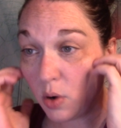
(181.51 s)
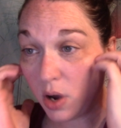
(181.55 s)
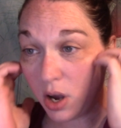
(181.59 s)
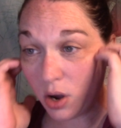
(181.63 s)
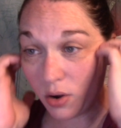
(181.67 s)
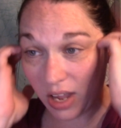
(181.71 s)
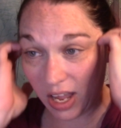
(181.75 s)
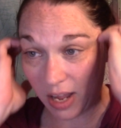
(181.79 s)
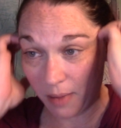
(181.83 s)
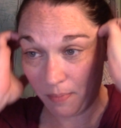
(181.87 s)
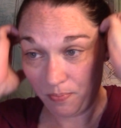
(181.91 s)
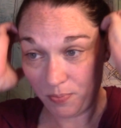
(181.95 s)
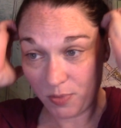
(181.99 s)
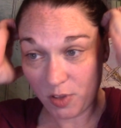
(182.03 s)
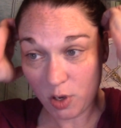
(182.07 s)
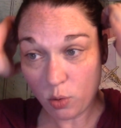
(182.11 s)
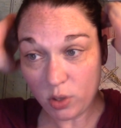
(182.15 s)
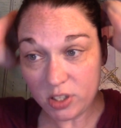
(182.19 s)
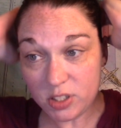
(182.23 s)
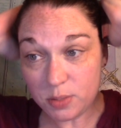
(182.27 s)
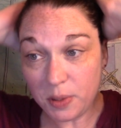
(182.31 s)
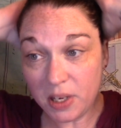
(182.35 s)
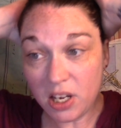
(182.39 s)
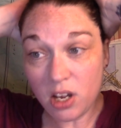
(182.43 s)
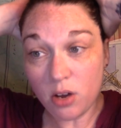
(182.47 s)
okay,
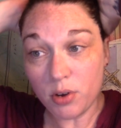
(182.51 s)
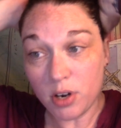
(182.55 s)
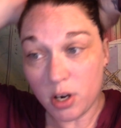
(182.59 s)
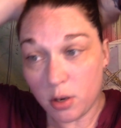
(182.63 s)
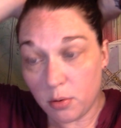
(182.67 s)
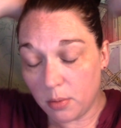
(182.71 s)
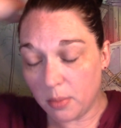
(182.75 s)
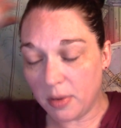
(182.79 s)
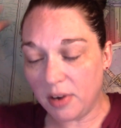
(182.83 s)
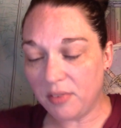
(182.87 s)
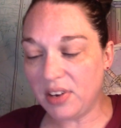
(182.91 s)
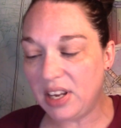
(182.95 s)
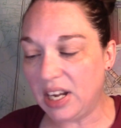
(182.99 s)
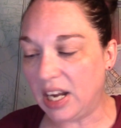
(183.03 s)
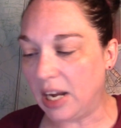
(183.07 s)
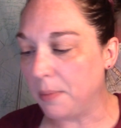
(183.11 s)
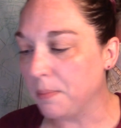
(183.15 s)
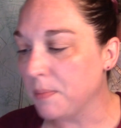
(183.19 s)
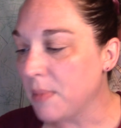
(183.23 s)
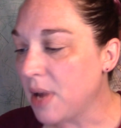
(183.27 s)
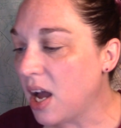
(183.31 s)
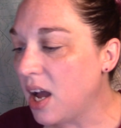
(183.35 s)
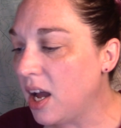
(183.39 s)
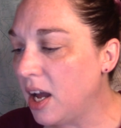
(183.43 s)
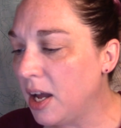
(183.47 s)
what's been going on with my reading?
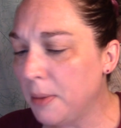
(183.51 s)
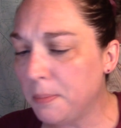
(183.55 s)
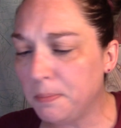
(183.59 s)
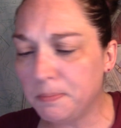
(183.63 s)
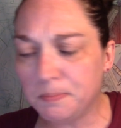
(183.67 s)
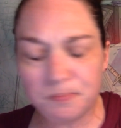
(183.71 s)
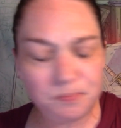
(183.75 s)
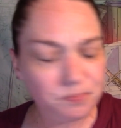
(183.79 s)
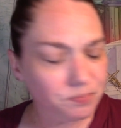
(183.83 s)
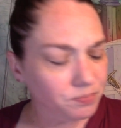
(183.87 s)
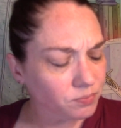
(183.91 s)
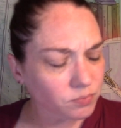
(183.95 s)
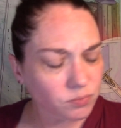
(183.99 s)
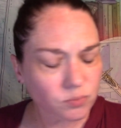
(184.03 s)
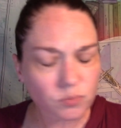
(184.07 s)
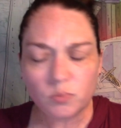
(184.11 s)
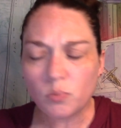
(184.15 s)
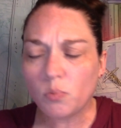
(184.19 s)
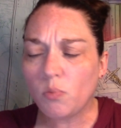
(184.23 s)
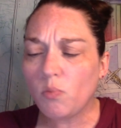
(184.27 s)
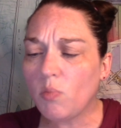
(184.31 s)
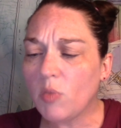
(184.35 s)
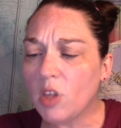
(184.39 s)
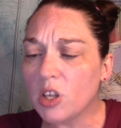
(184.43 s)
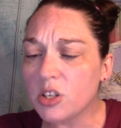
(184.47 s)

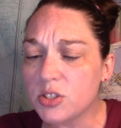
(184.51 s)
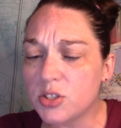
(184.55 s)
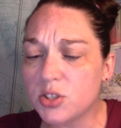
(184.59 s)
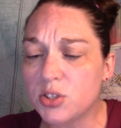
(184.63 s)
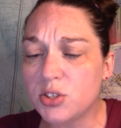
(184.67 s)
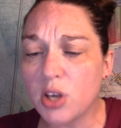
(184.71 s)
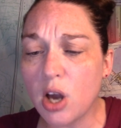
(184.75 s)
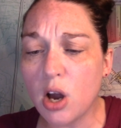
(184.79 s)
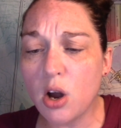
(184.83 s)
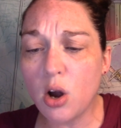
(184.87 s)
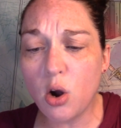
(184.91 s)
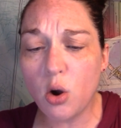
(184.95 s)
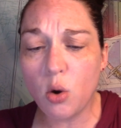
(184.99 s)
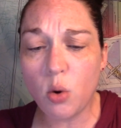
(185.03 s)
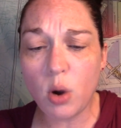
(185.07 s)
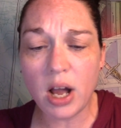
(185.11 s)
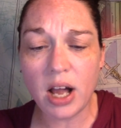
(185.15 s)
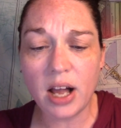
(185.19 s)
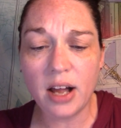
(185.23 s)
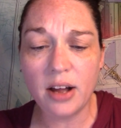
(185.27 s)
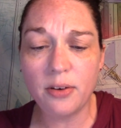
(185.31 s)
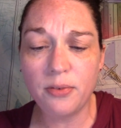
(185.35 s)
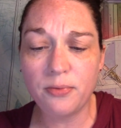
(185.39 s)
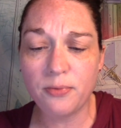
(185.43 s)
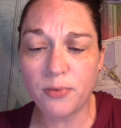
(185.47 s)
So
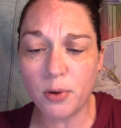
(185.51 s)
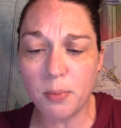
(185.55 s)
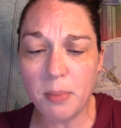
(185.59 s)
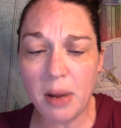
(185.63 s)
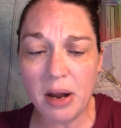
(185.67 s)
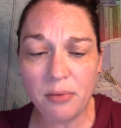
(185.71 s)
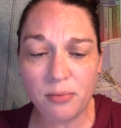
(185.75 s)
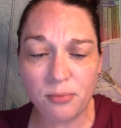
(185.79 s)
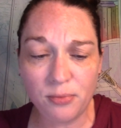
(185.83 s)
for my